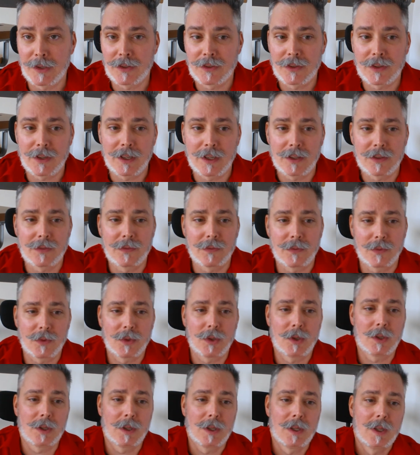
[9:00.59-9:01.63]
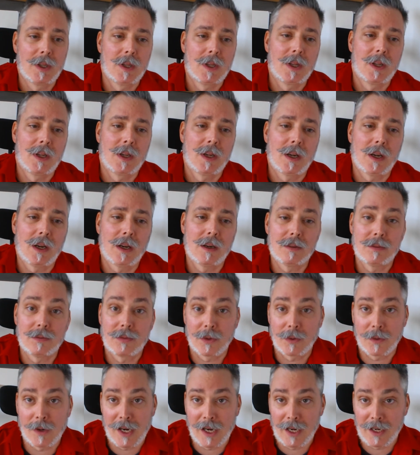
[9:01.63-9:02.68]
is full of
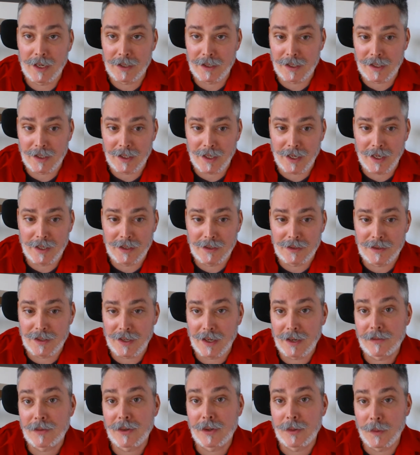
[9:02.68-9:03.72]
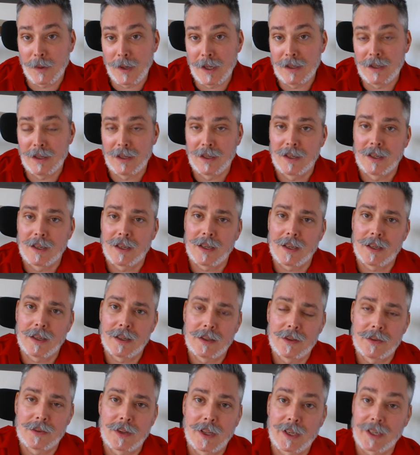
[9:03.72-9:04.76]
variety, and everyone
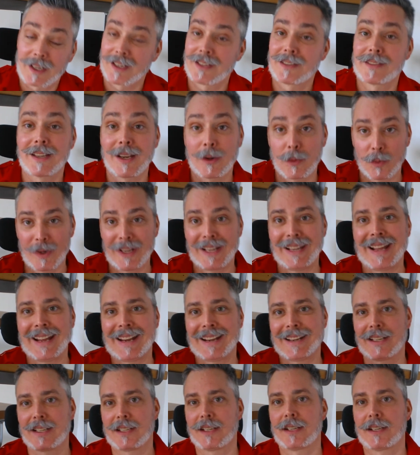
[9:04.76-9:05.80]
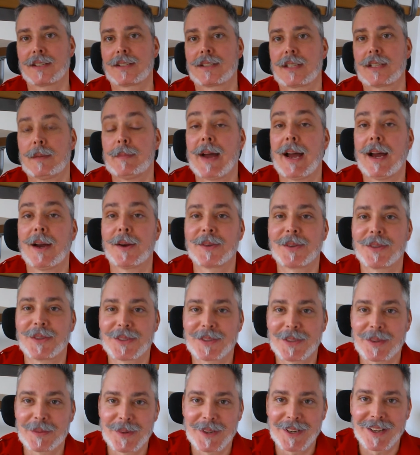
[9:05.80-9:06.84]
is, like I say, related somehow to
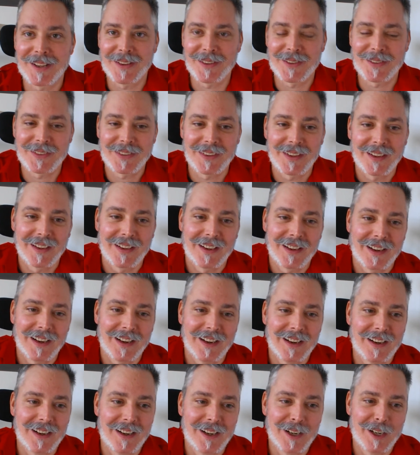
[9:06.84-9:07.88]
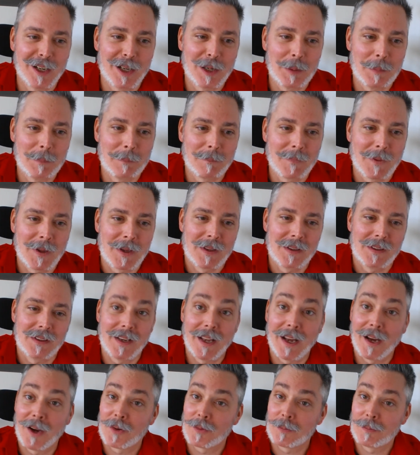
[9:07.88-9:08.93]
someone else.
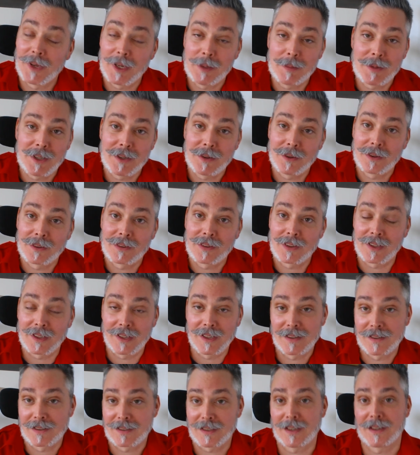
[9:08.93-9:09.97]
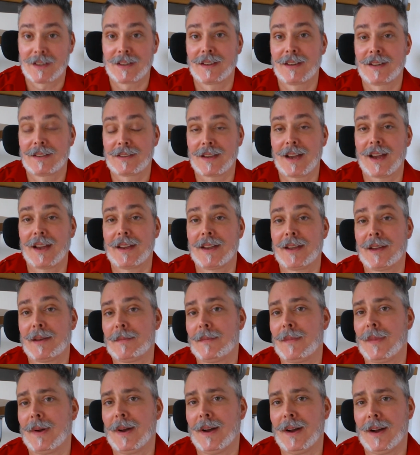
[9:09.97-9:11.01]
Now, maybe you're as excited as I
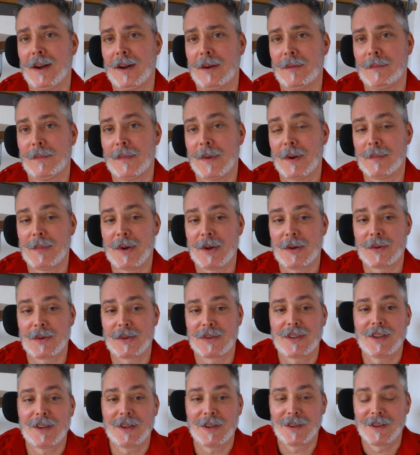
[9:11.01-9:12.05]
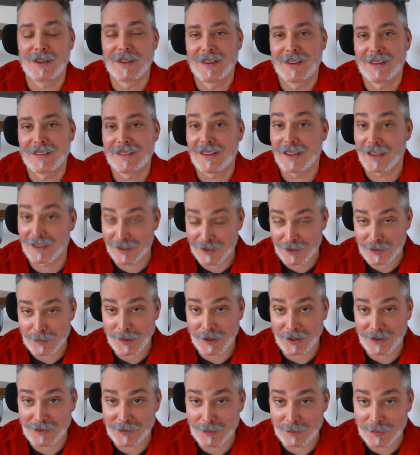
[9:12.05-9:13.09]
am about the endless
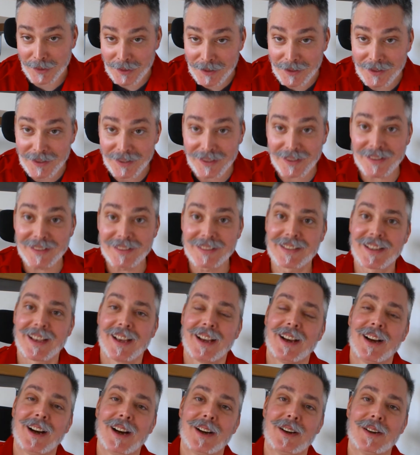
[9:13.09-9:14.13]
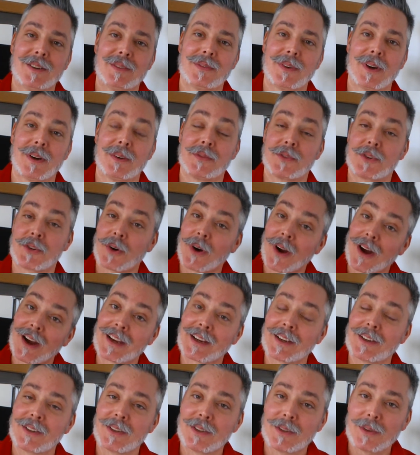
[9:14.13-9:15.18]
possibilities of
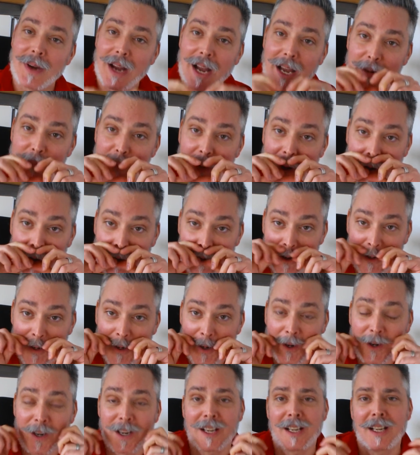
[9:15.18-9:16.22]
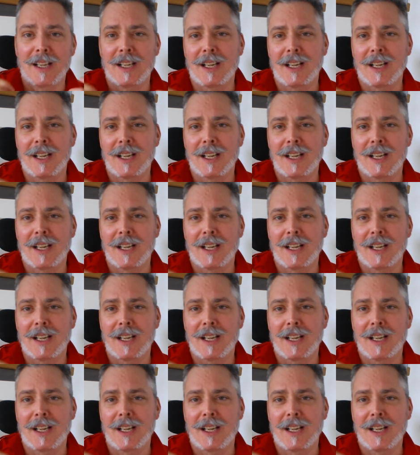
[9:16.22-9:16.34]
trying a new ad partner.